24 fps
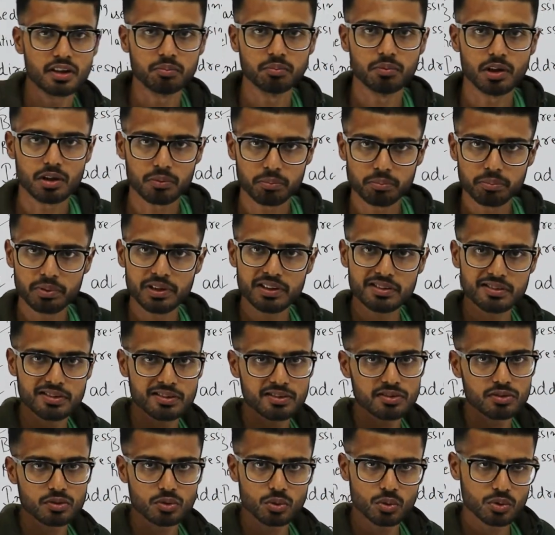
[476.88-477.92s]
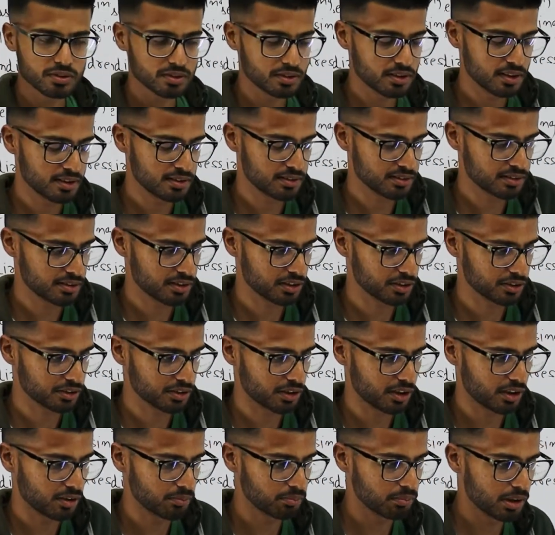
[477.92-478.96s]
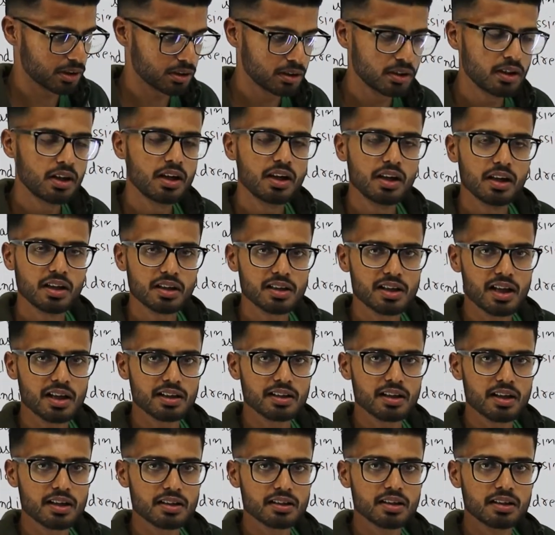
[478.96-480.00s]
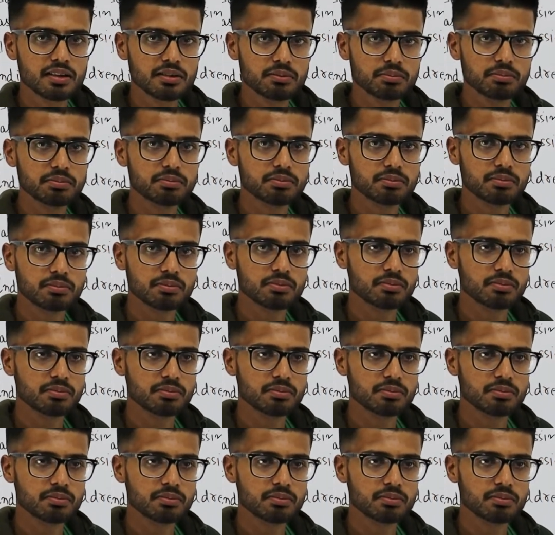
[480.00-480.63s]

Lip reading: number. PC stores the instruction number, rather the